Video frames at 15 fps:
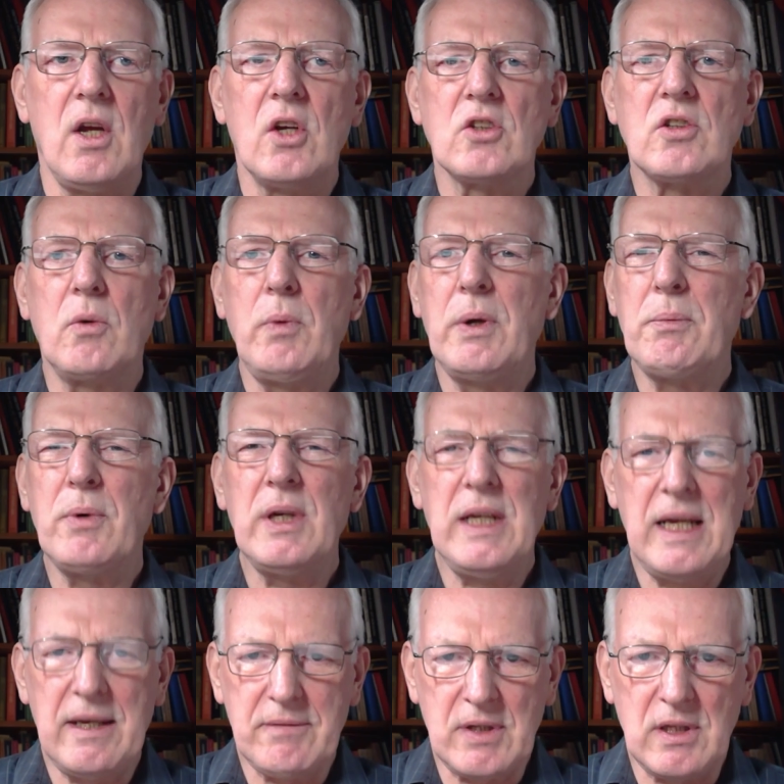So we really
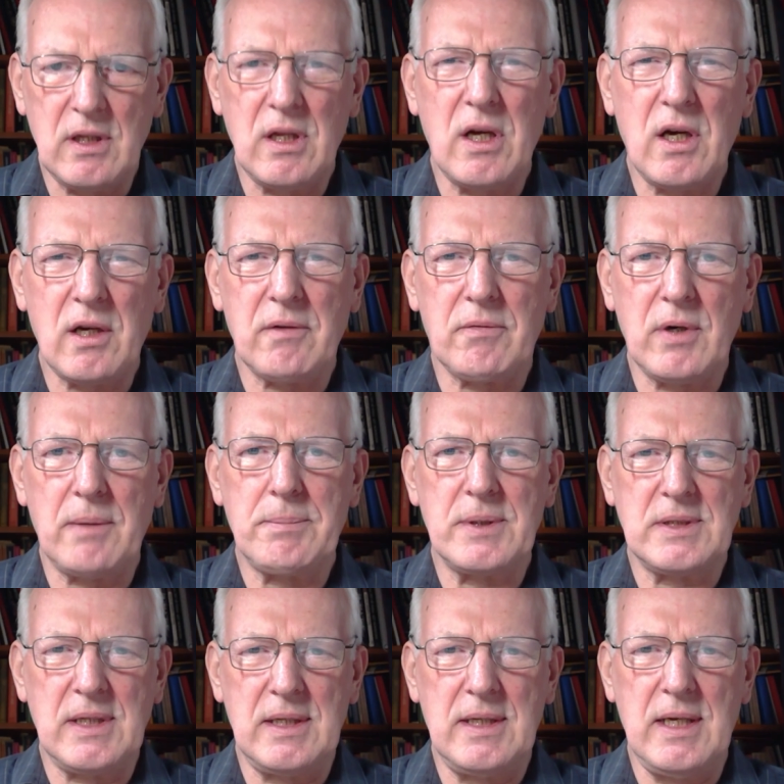have a lot of
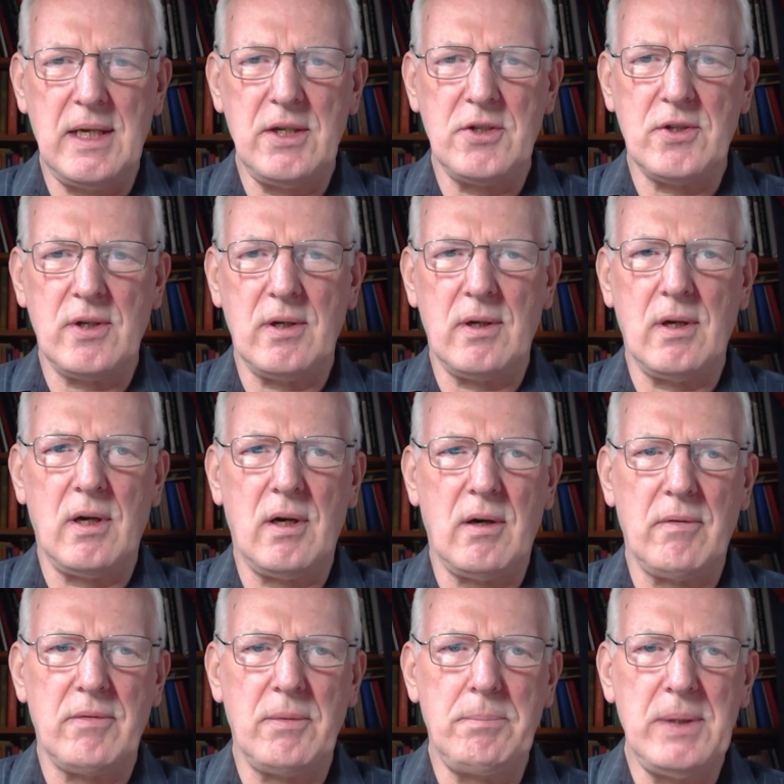representation
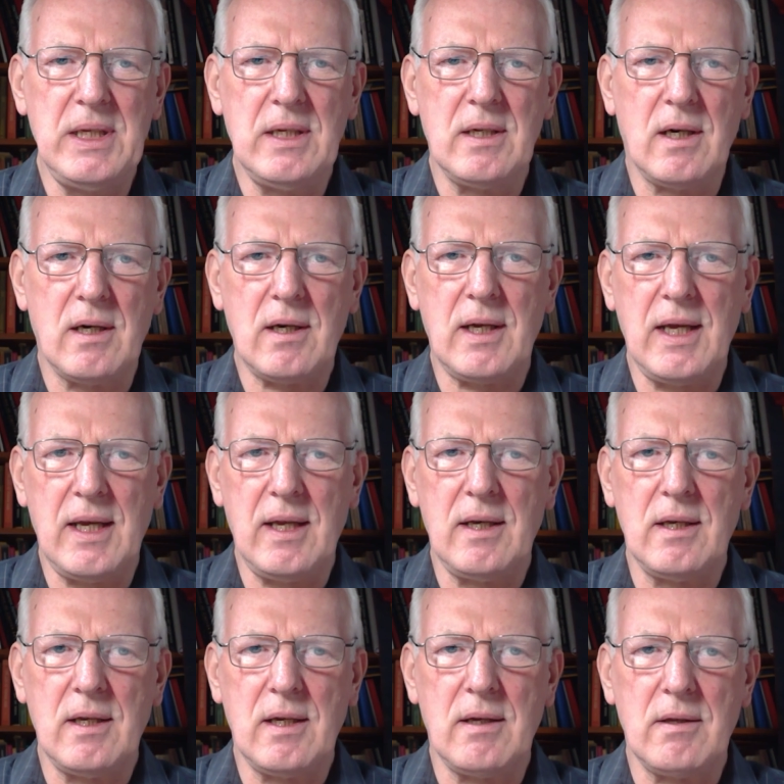of the peacock
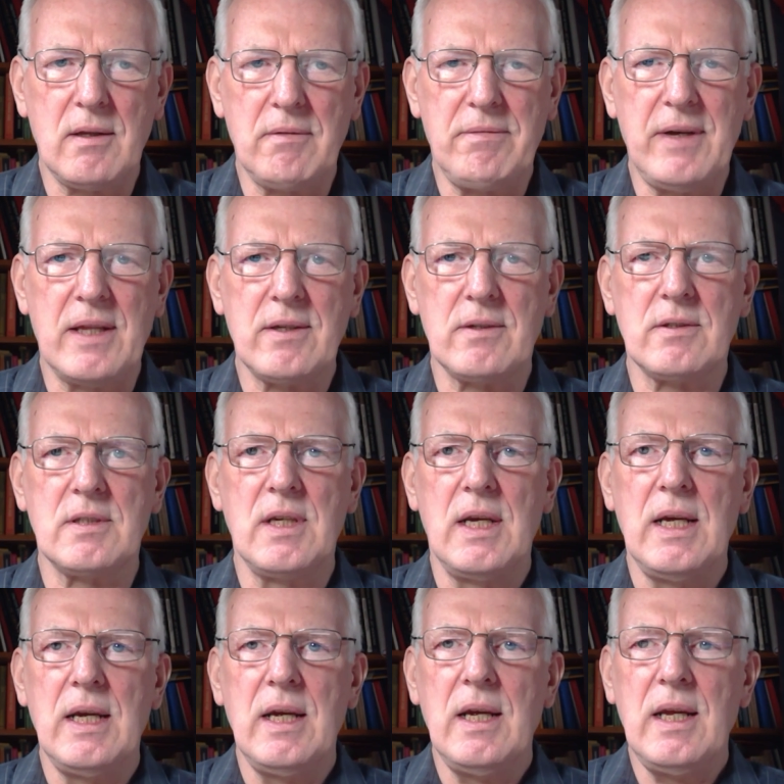and the feathers
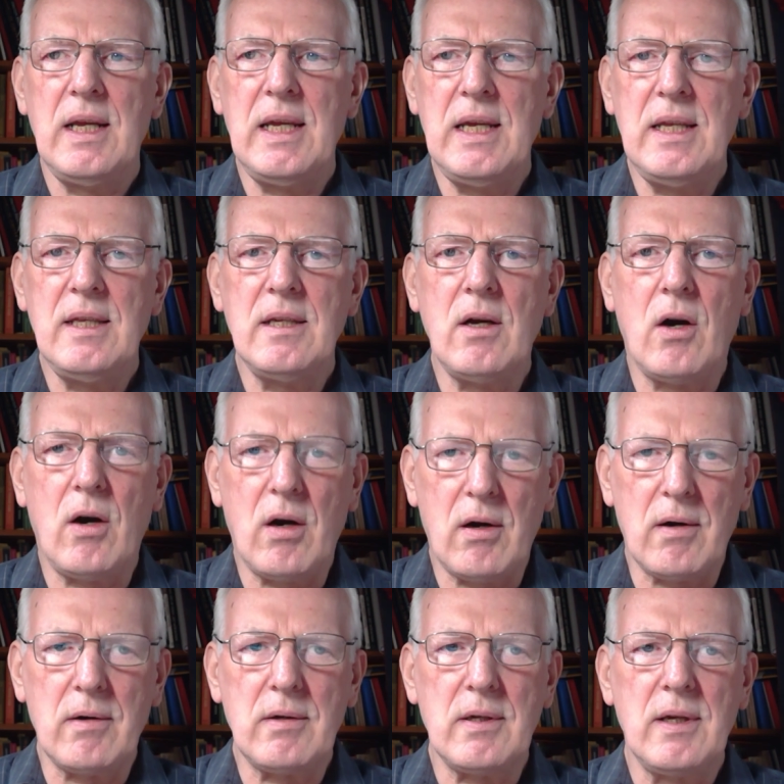in
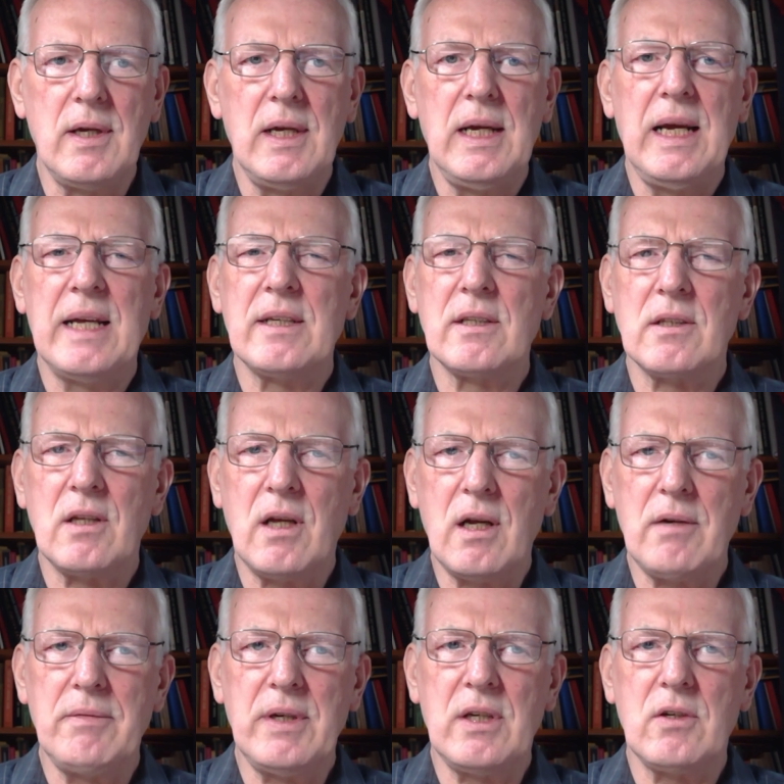art, and a lot
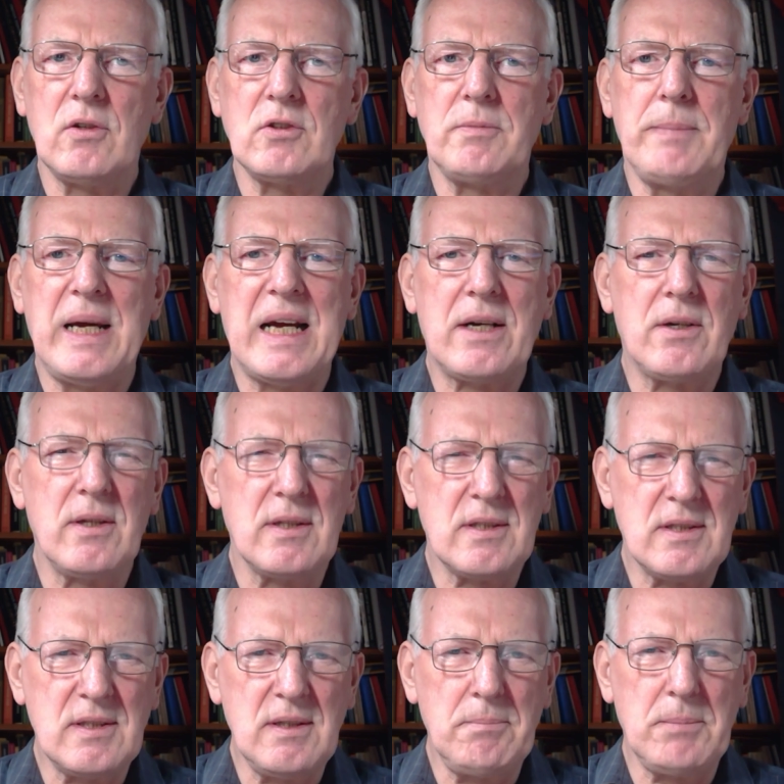of it goes back to the
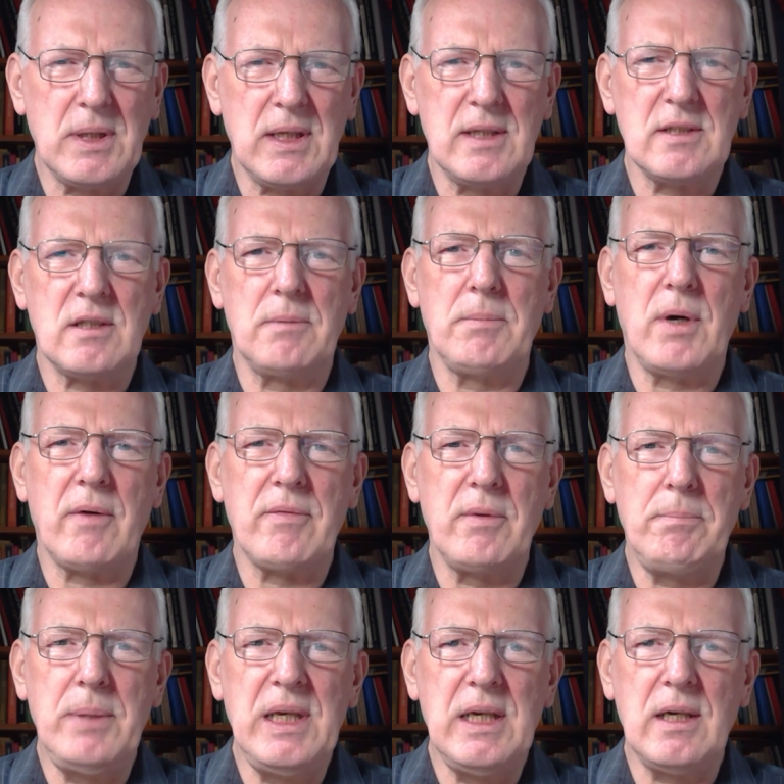symbolism of the
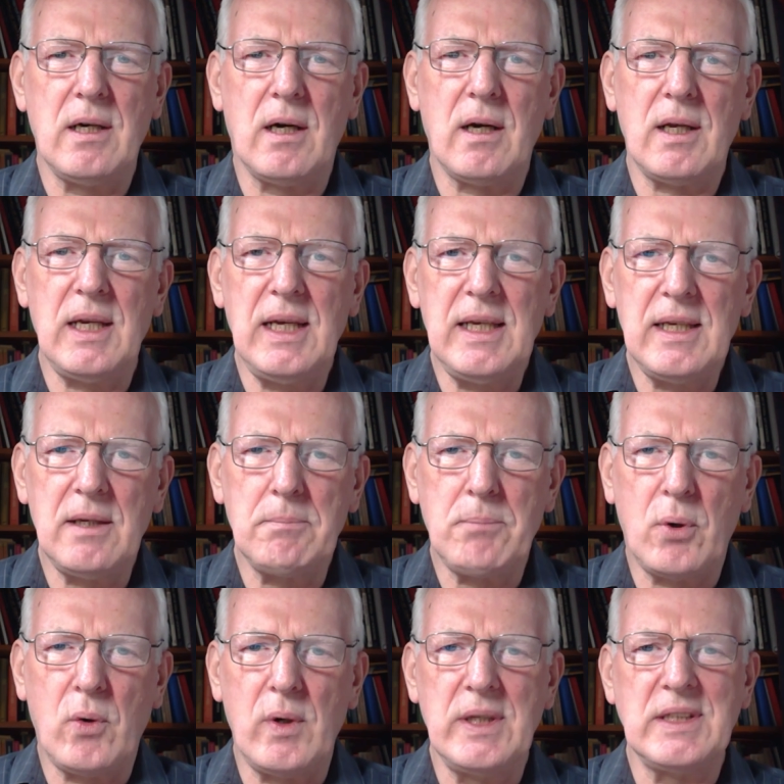peacock eating
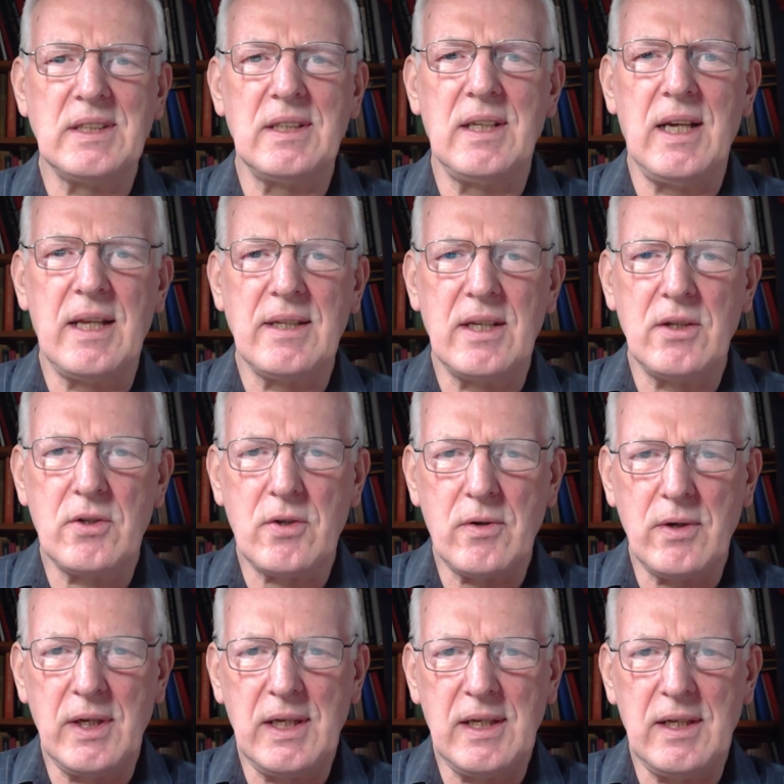poison and then
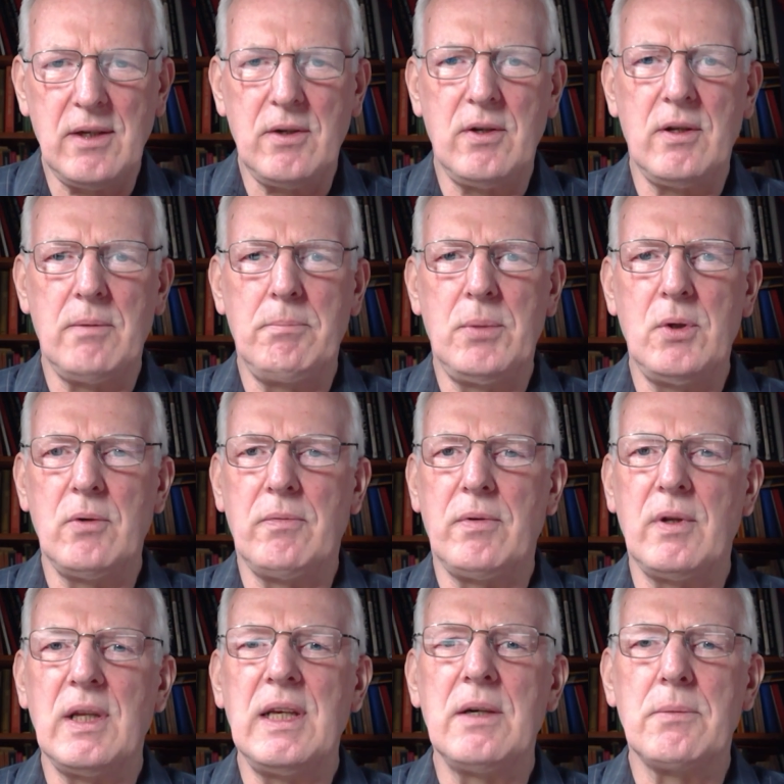turning it into the
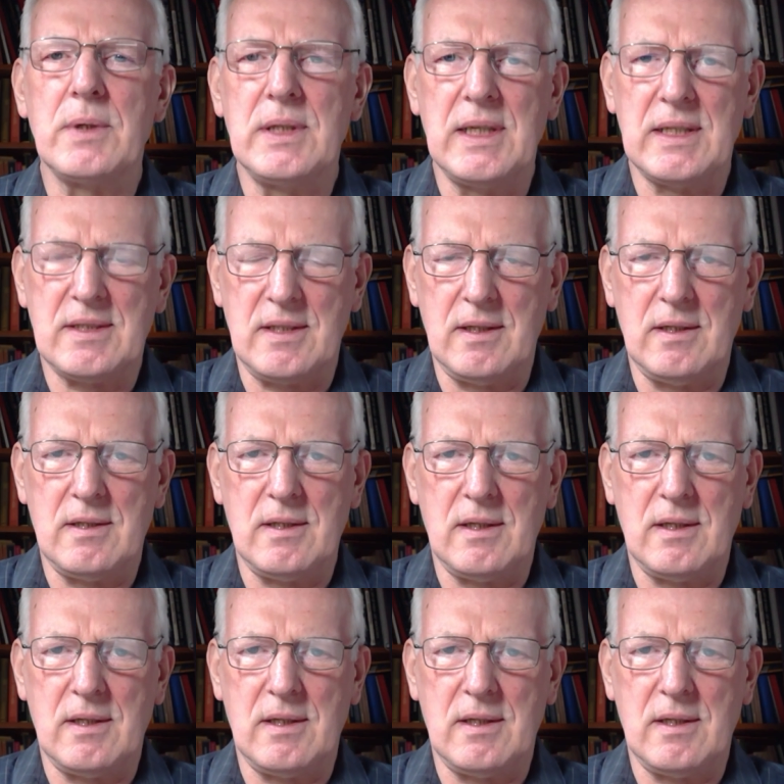beautiful iridescent